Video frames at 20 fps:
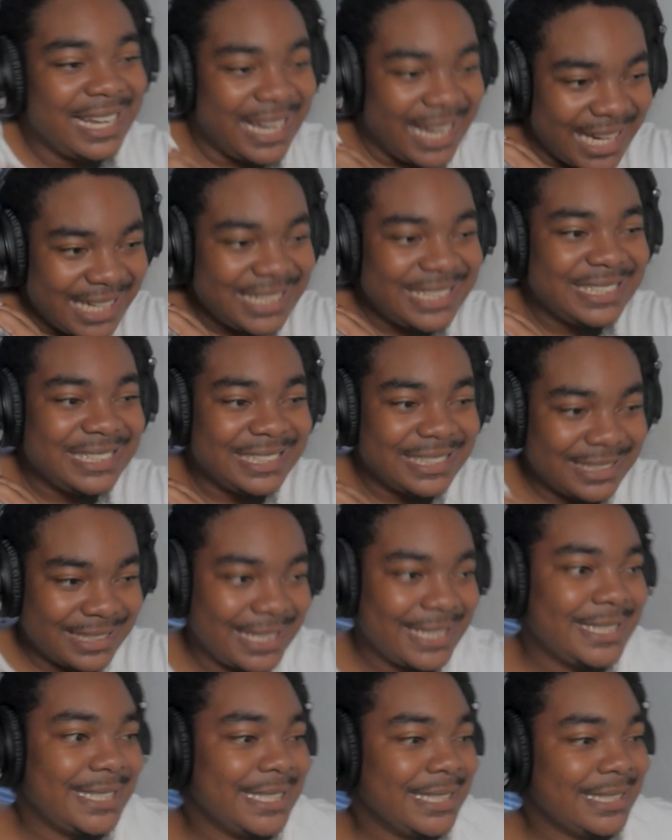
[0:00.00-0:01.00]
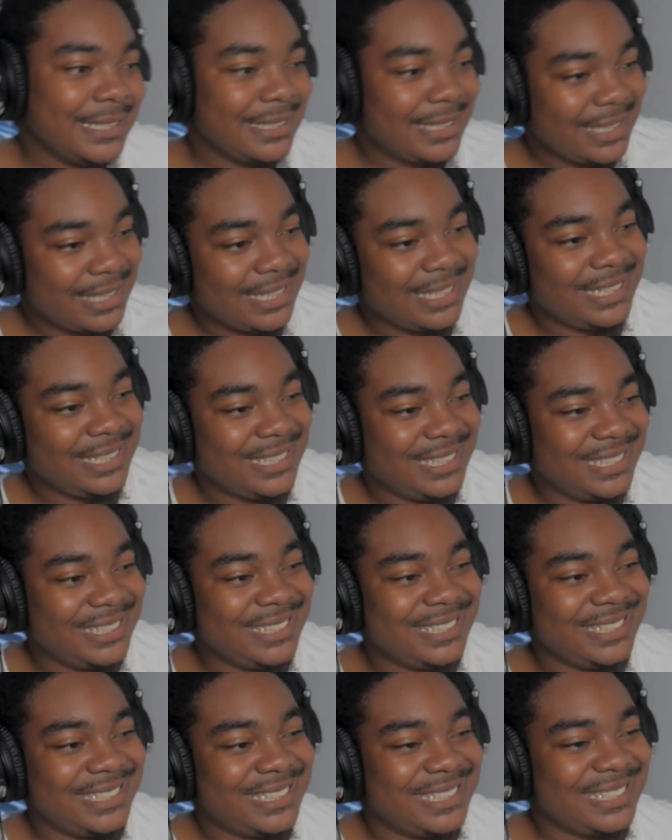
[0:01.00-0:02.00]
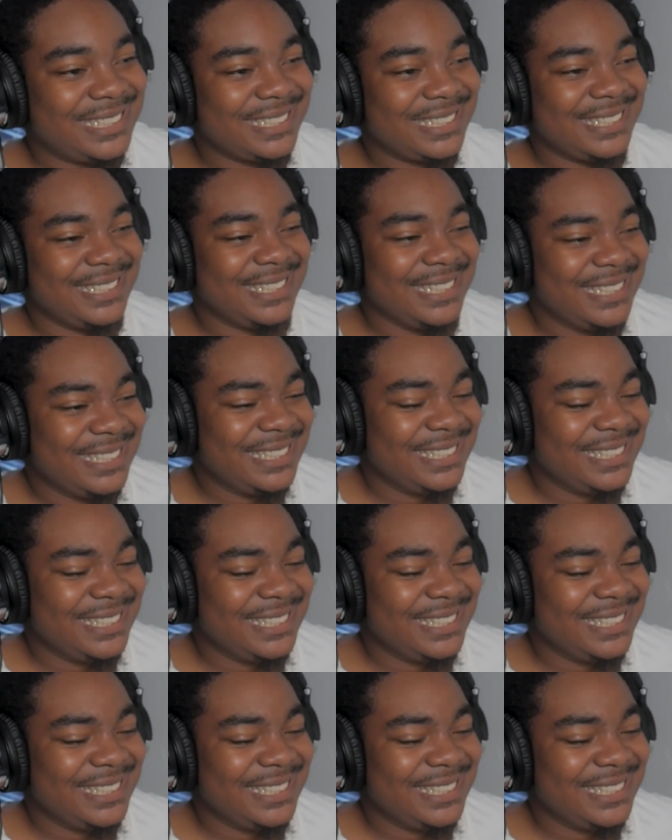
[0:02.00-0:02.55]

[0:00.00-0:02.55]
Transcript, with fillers: hey, that's it. it